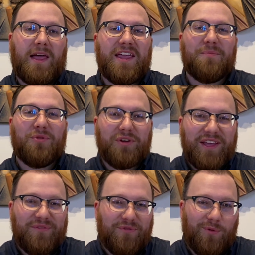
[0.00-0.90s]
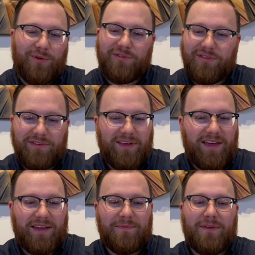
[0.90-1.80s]
I am looking forward to the
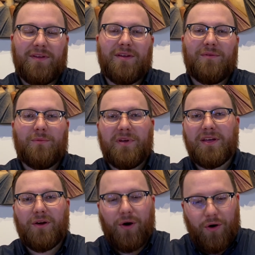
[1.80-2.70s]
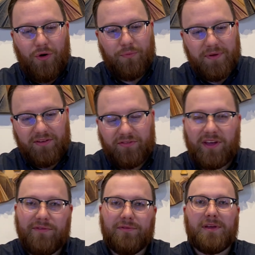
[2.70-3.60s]
day when we can all be
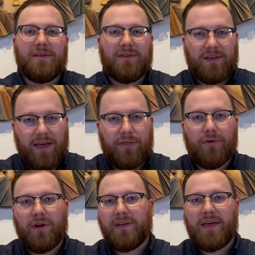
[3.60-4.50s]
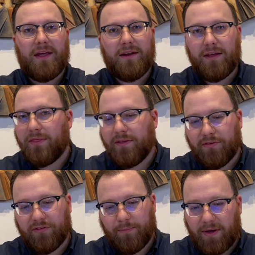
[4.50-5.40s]
safely together again in
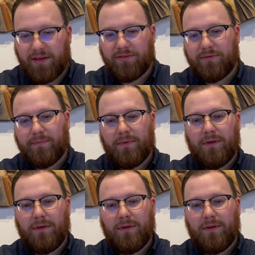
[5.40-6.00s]
this space.